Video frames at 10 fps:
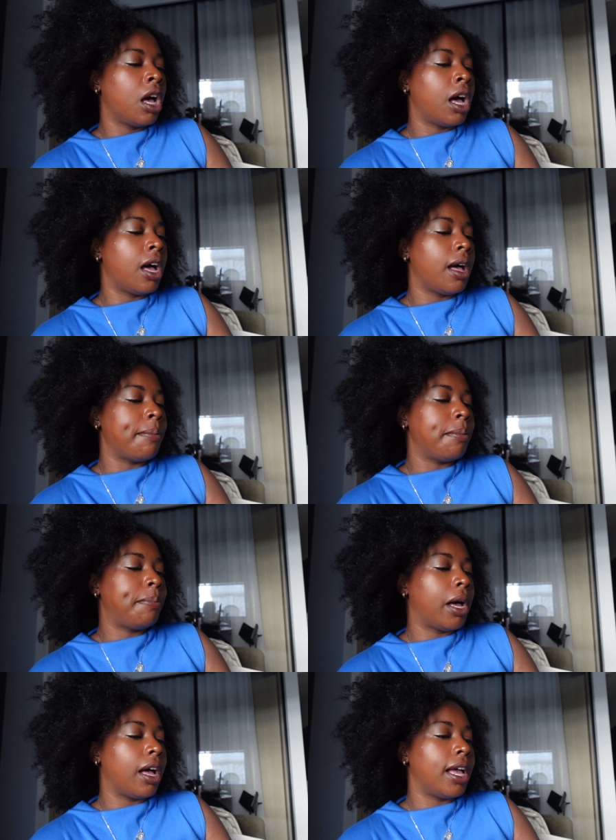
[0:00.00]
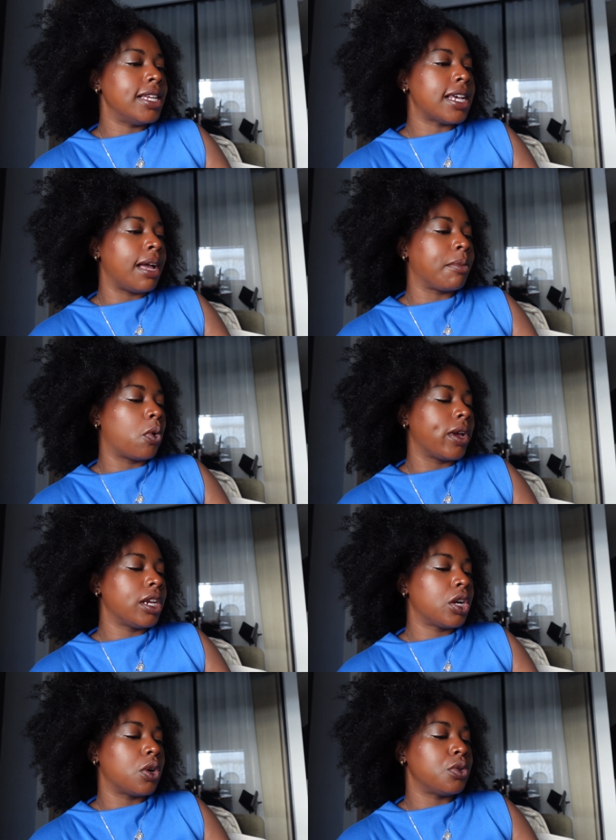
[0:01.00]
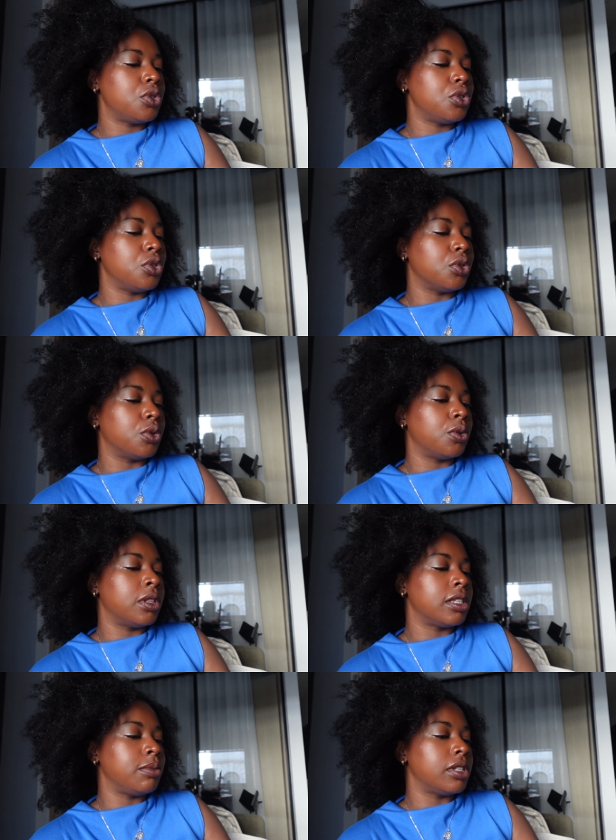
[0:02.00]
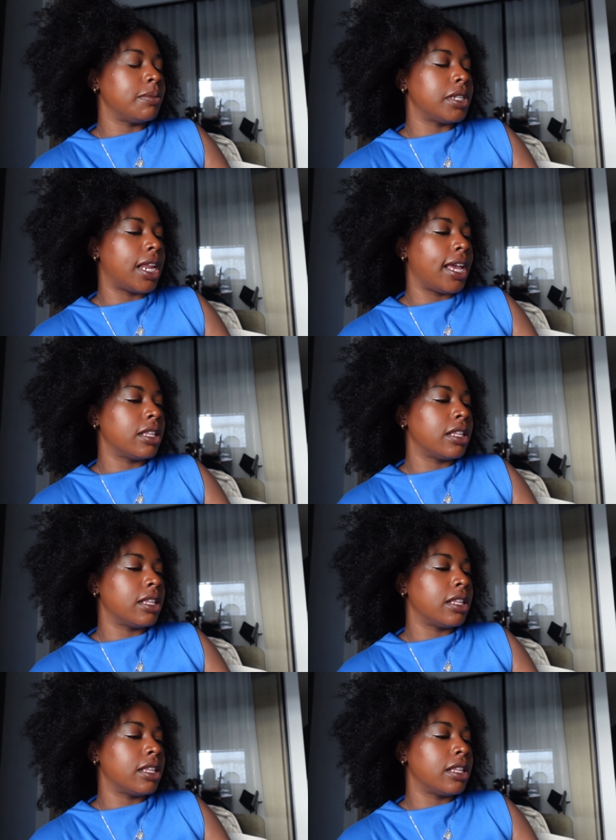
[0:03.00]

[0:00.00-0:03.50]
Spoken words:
But I'm going to go to this museum today.